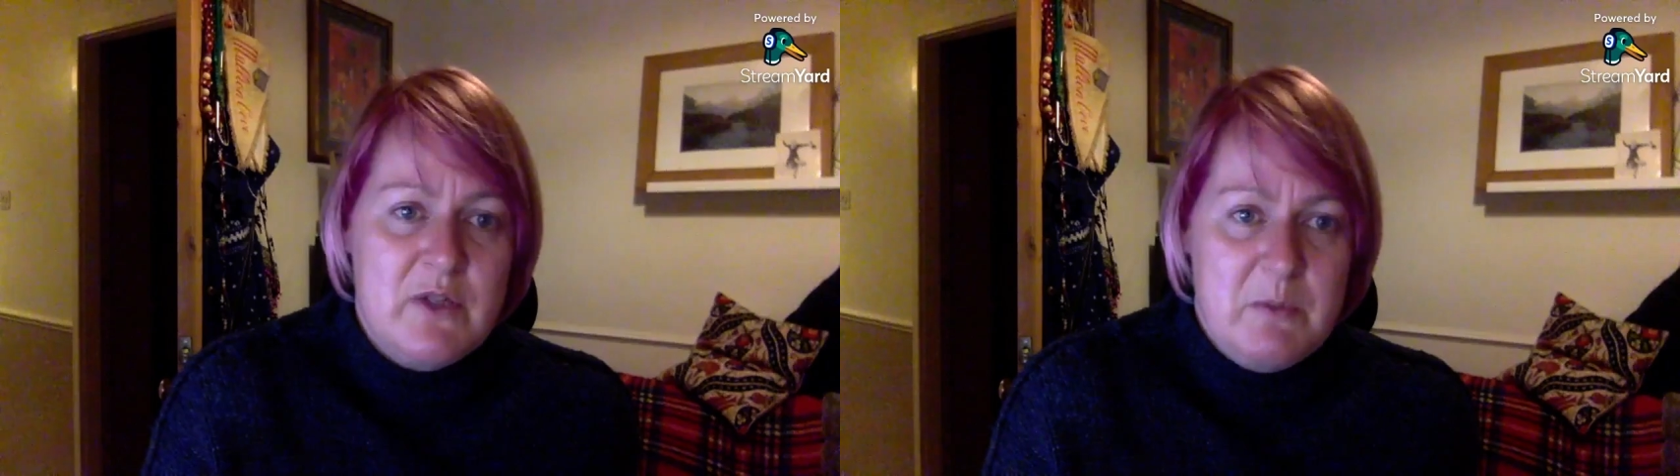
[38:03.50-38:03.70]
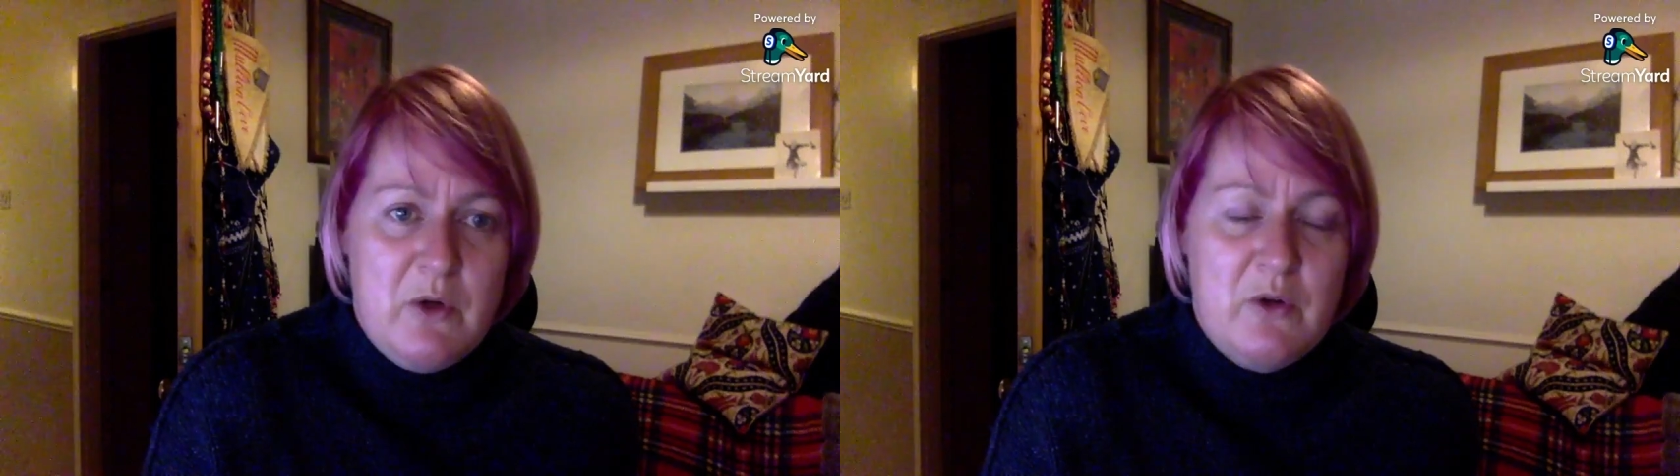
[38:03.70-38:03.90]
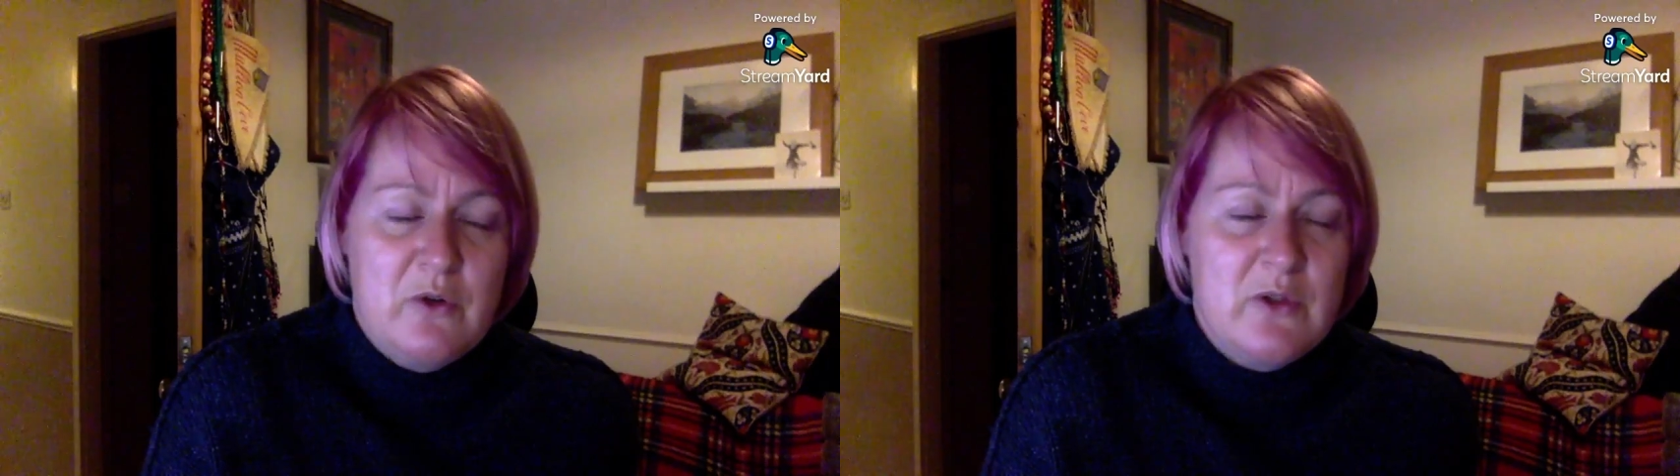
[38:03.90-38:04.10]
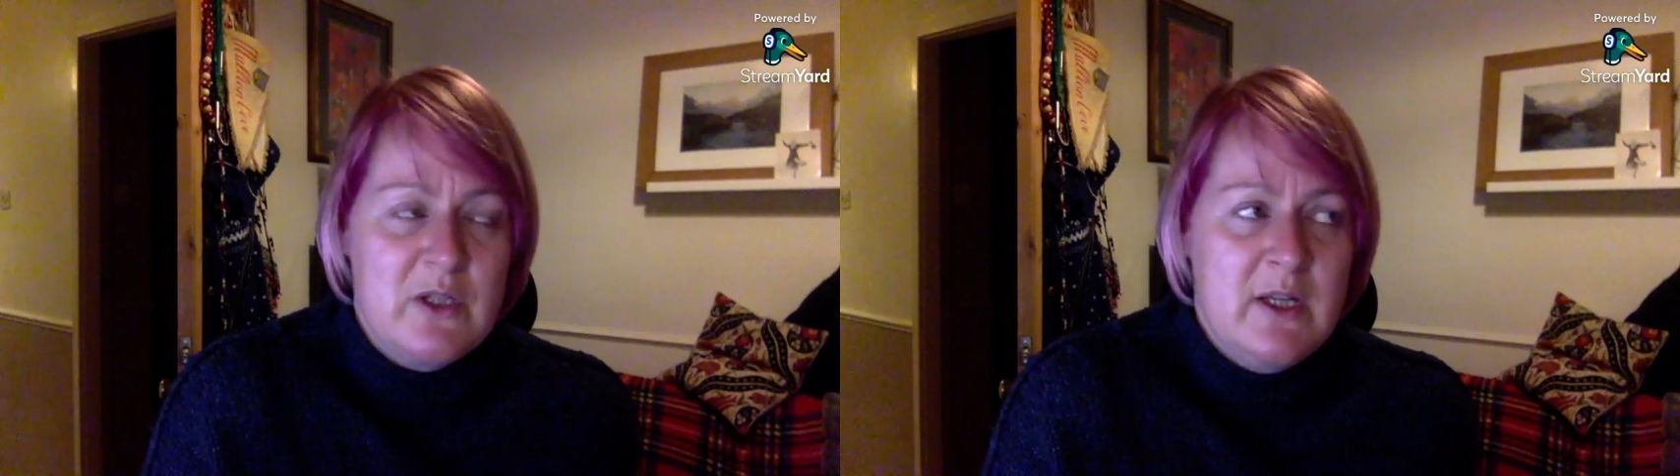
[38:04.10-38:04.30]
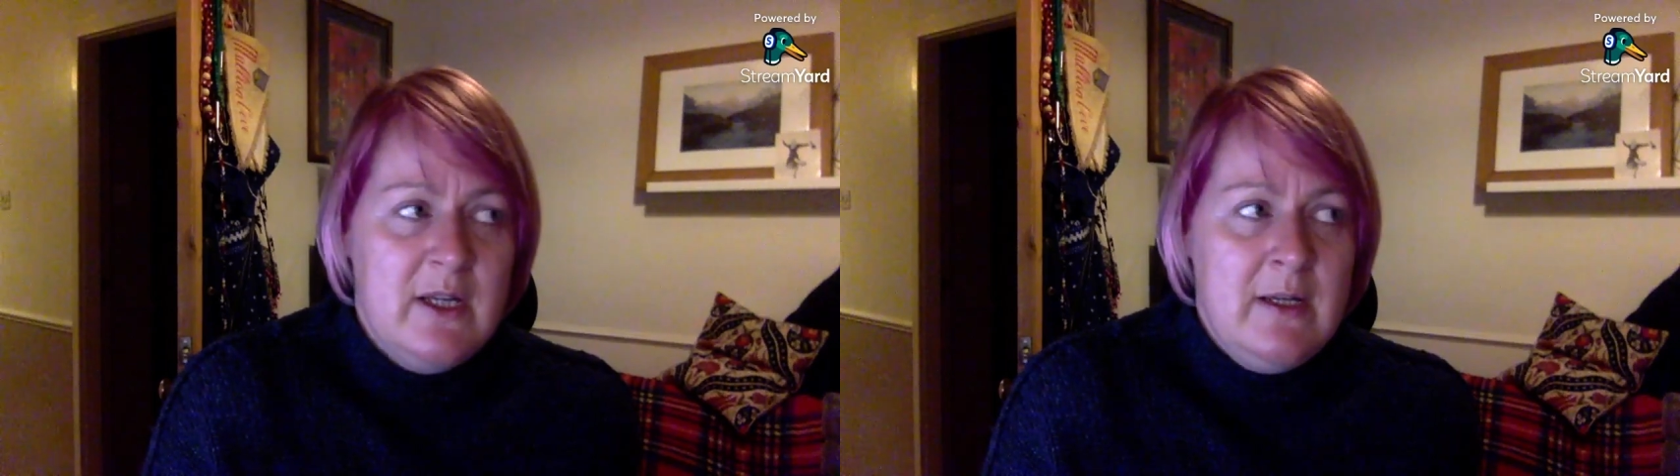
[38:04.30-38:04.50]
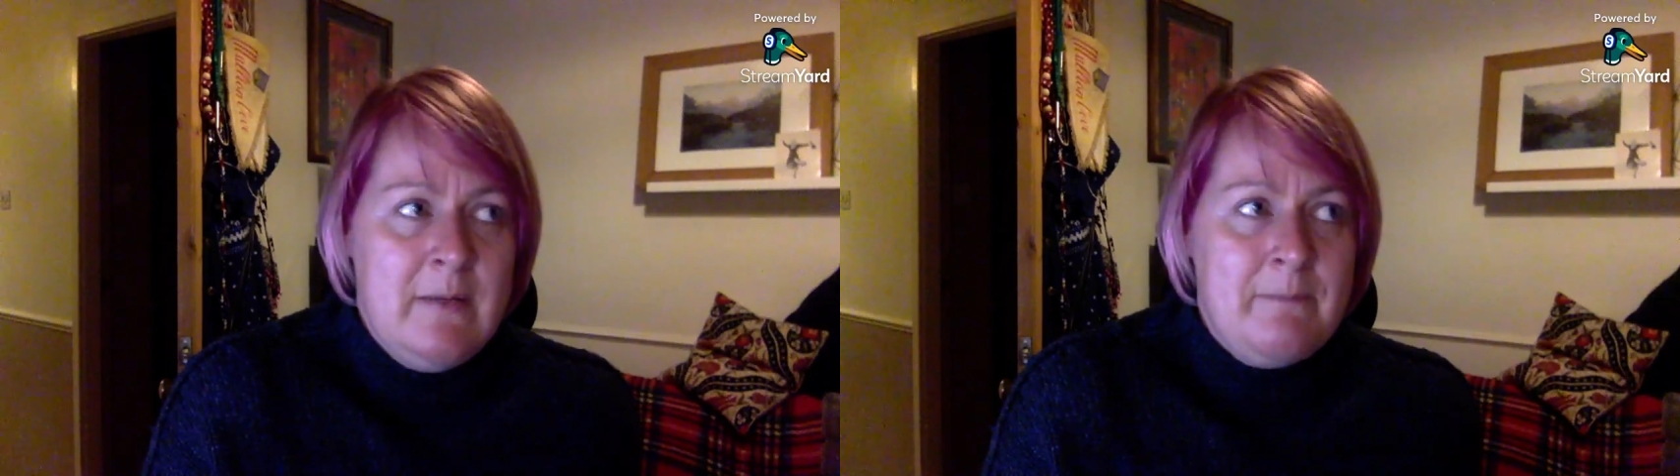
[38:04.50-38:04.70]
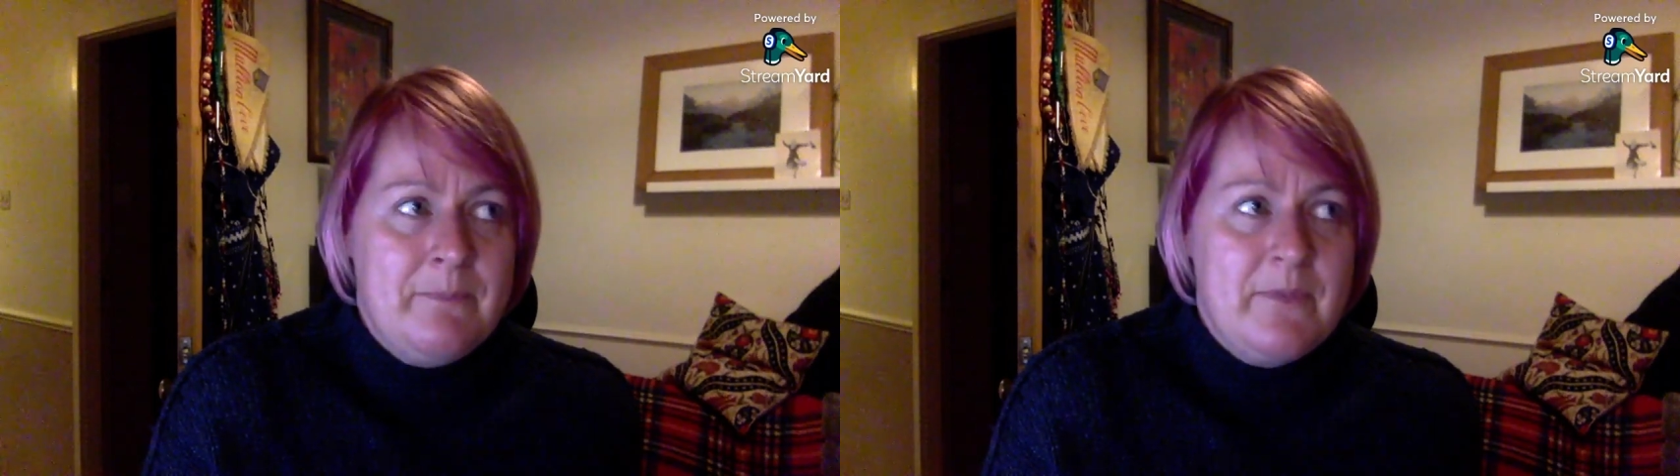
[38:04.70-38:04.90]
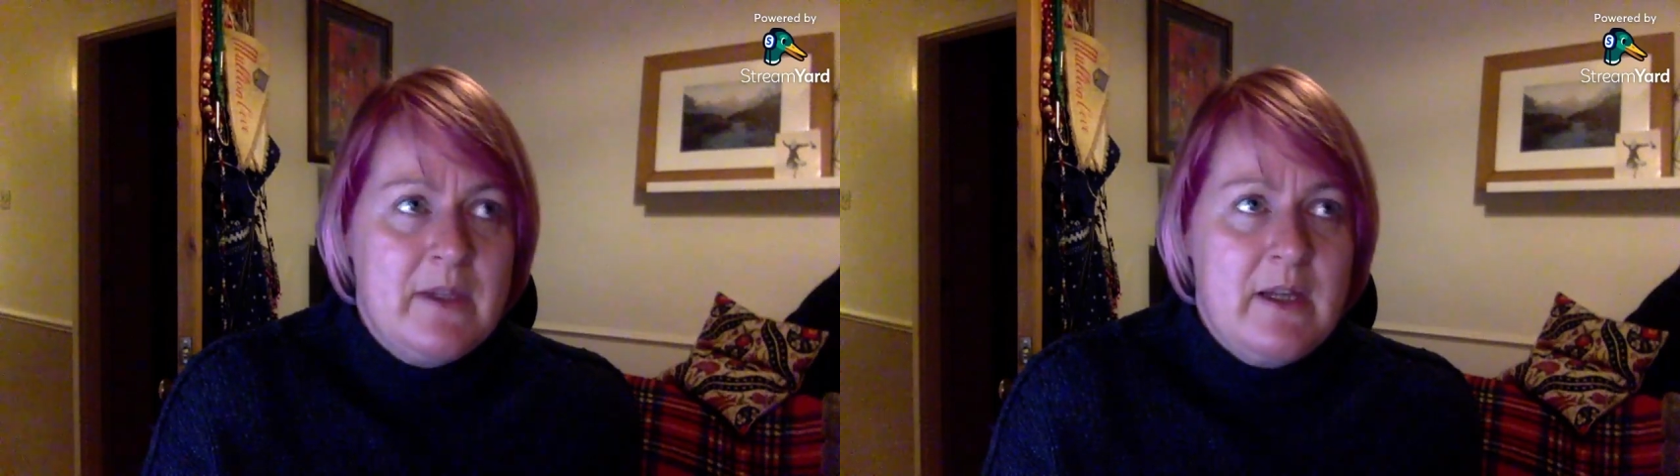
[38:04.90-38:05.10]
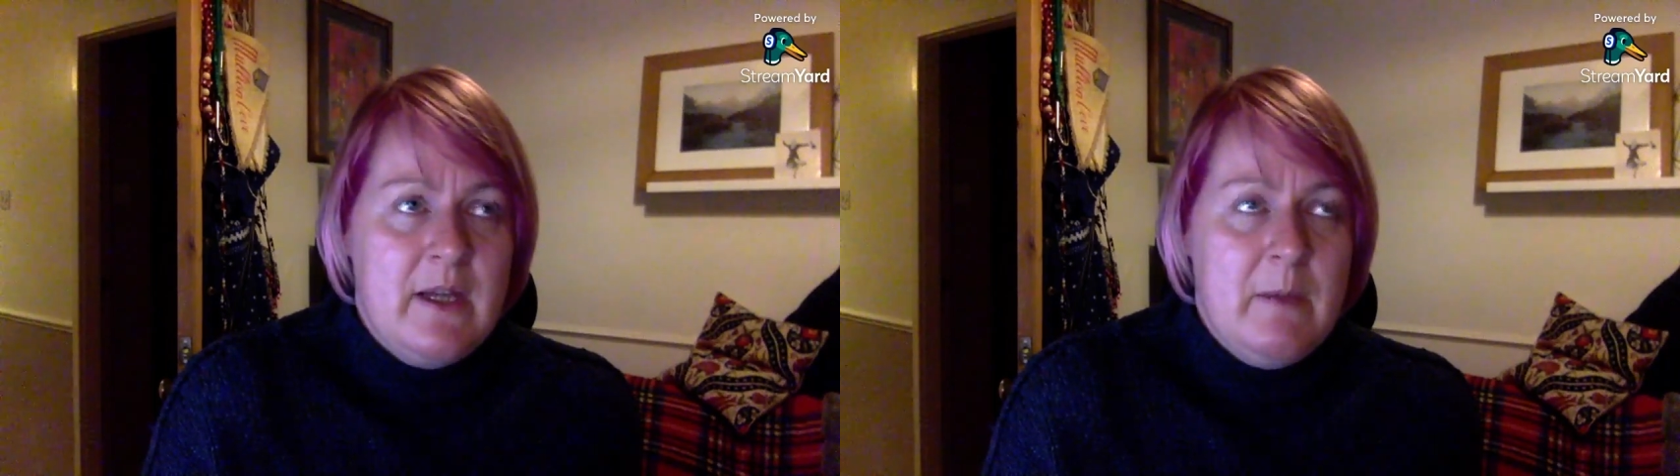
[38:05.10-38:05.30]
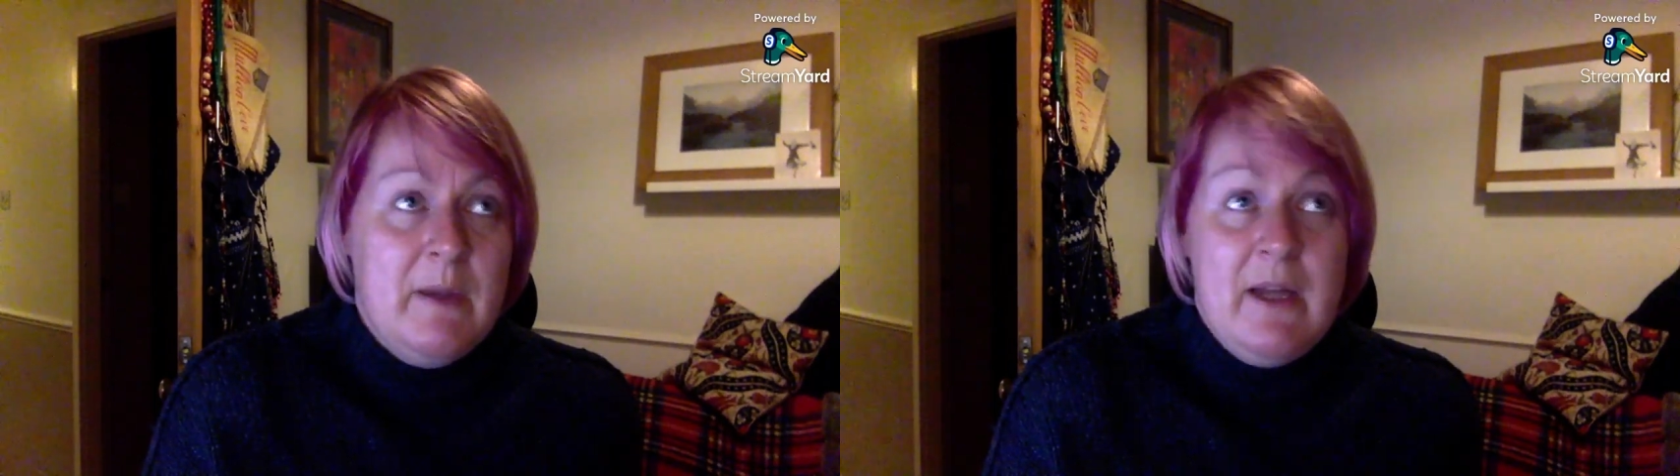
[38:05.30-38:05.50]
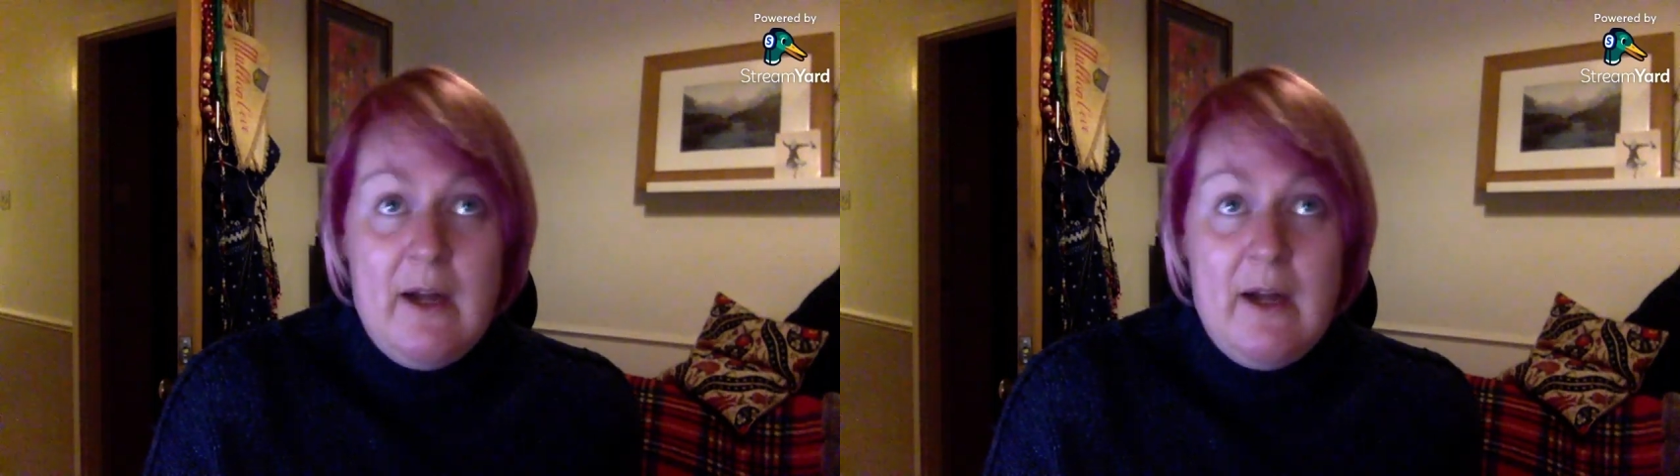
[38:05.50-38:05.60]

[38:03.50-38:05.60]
smoked, and